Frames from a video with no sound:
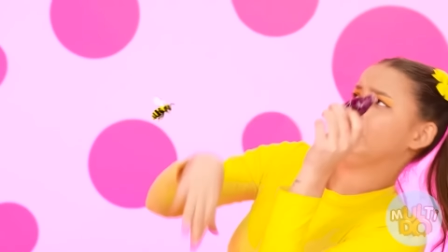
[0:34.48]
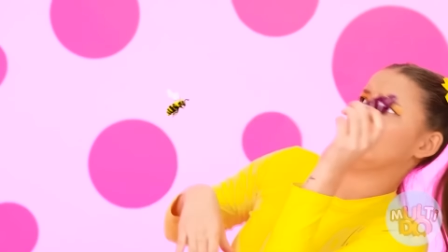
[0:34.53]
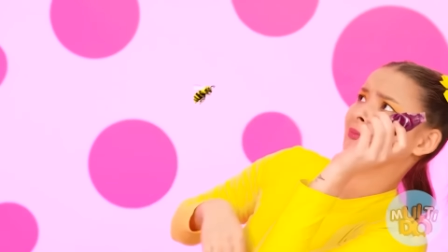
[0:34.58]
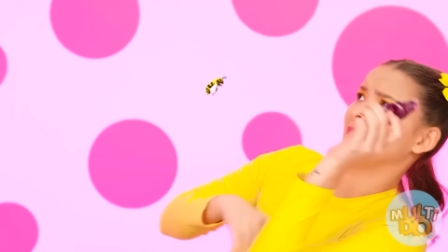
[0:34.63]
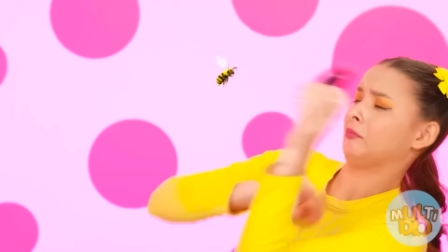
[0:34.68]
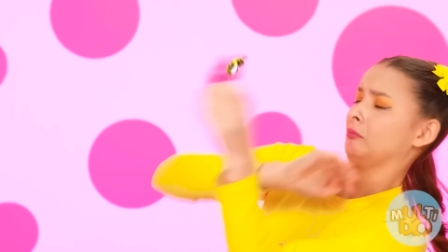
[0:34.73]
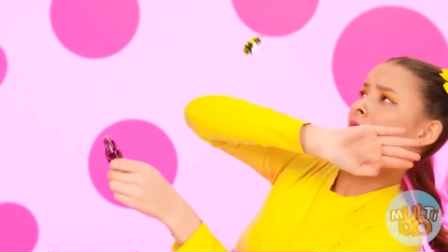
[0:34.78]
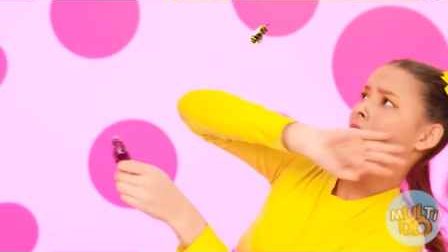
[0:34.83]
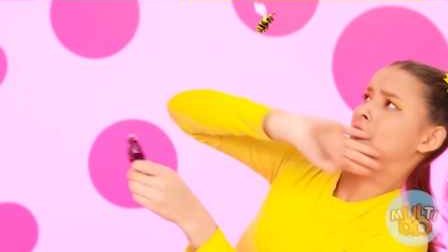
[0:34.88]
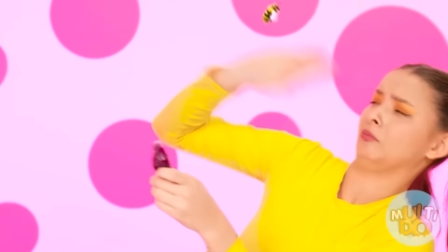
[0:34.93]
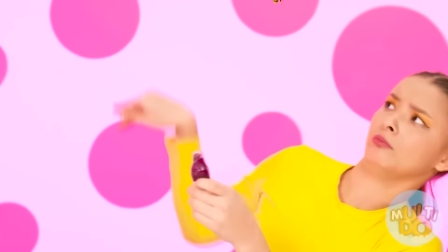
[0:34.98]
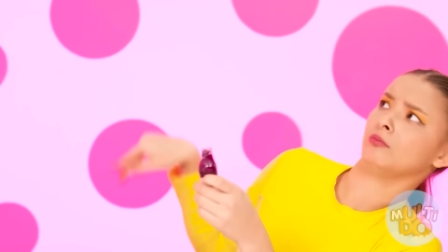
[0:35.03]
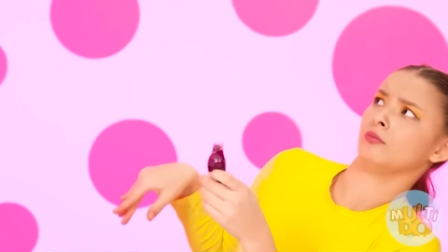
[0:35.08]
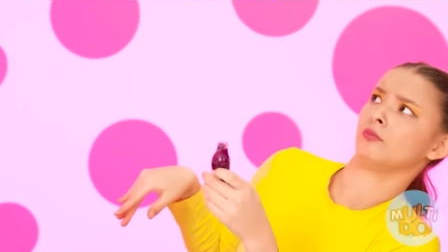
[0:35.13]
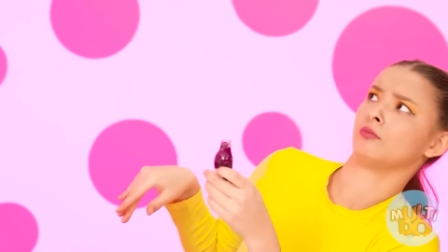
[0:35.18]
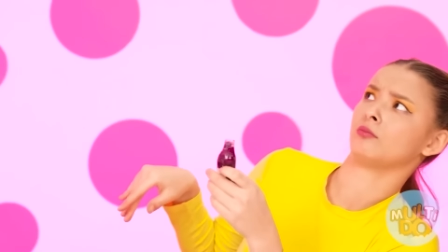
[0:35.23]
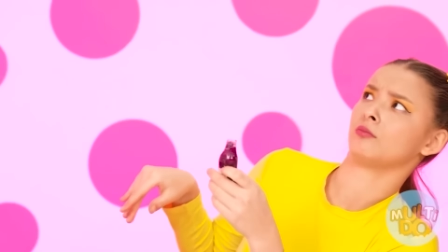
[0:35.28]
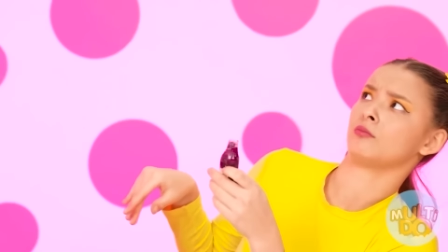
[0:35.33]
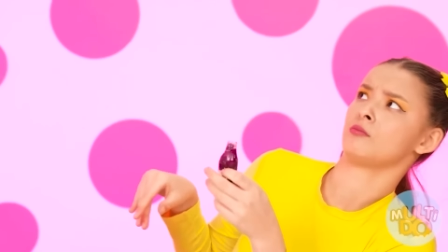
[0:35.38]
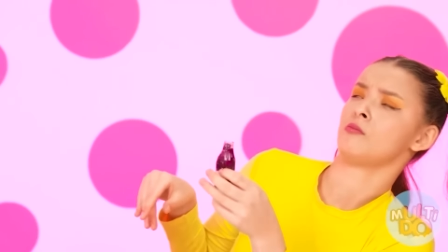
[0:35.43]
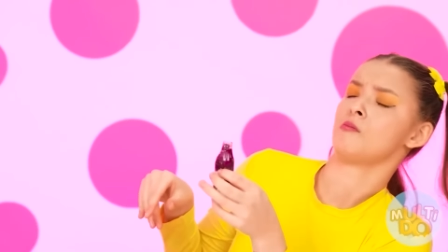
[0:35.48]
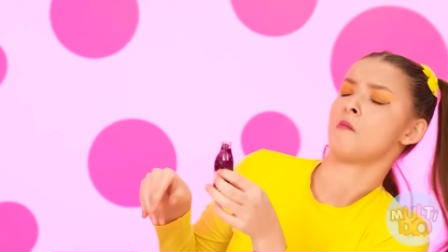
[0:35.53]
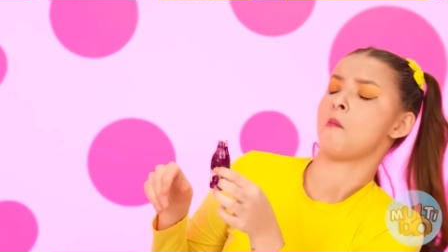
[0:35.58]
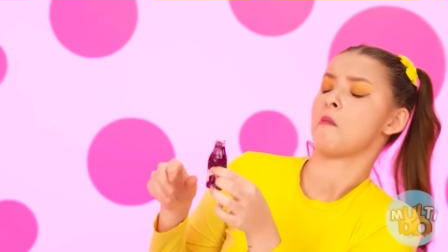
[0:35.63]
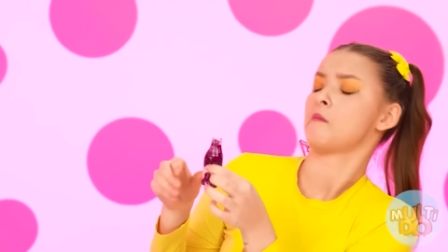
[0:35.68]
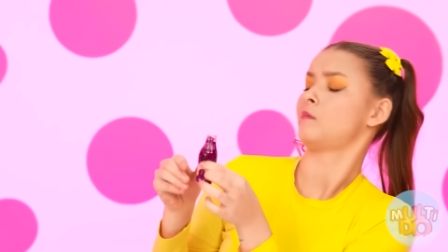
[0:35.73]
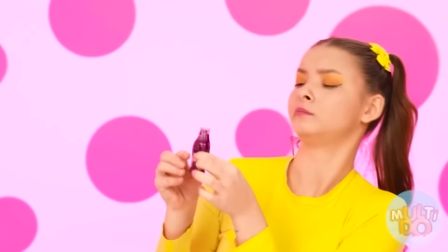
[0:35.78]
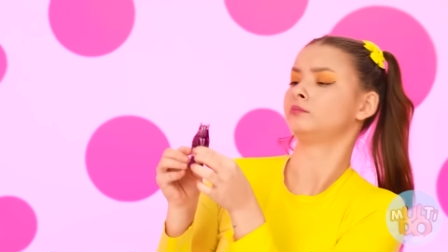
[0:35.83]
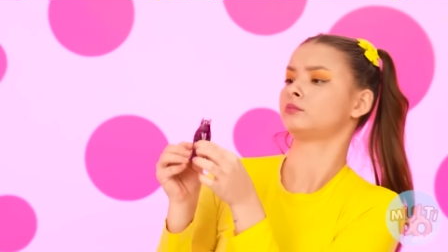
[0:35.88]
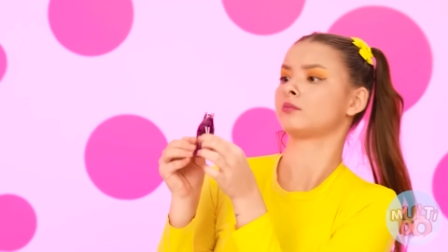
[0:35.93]
is just my yummy.
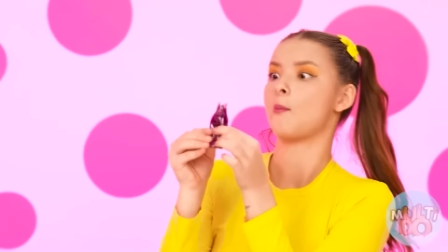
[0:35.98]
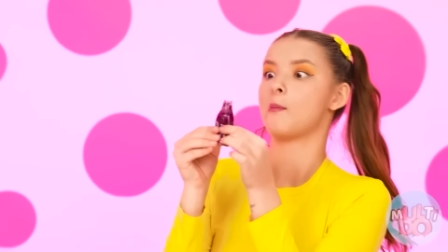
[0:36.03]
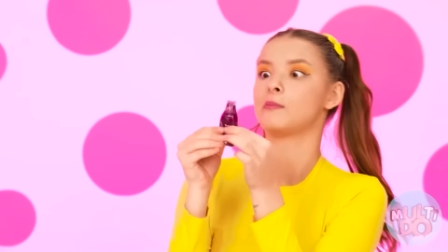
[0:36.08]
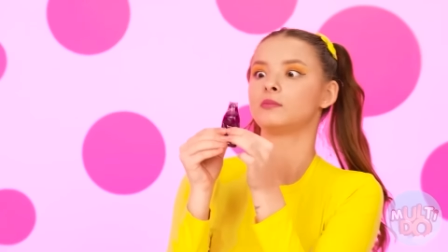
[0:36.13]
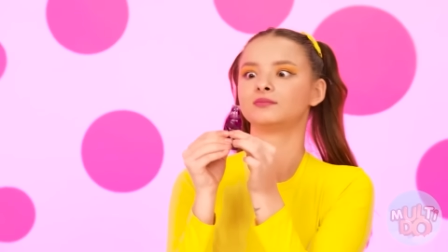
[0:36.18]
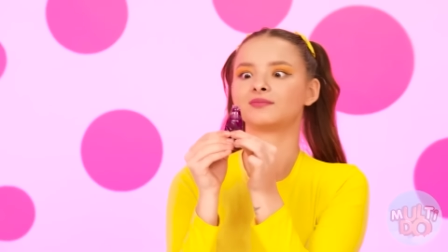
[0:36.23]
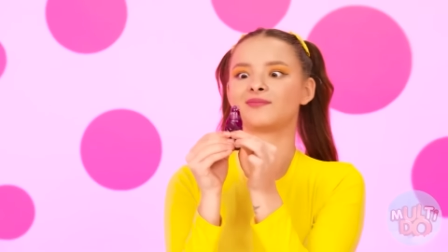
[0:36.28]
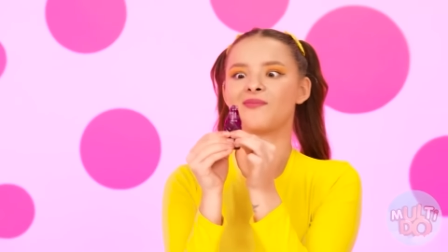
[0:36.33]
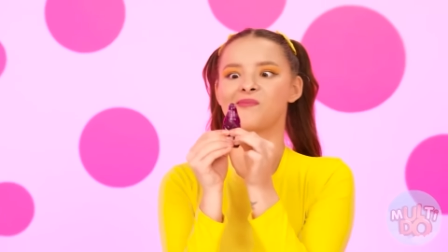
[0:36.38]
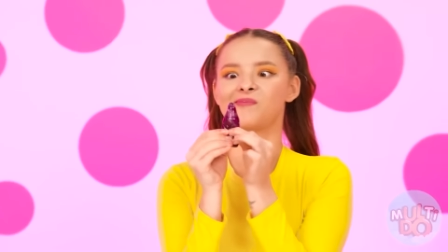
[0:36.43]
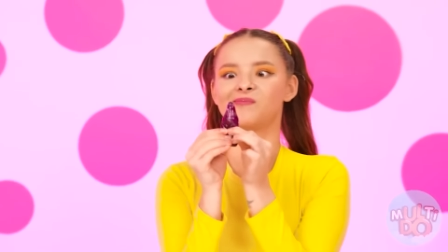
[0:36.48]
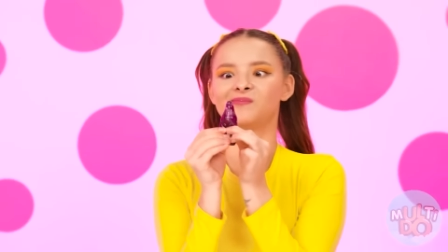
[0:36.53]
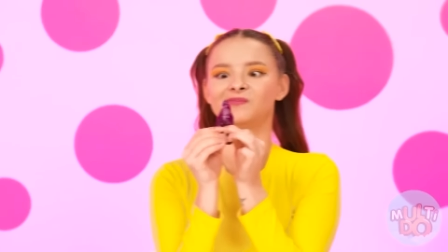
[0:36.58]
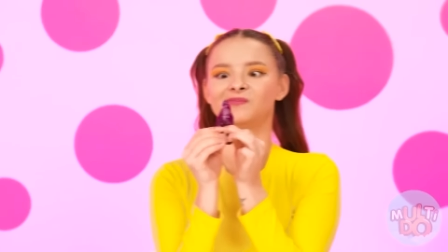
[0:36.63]
It's finally gone.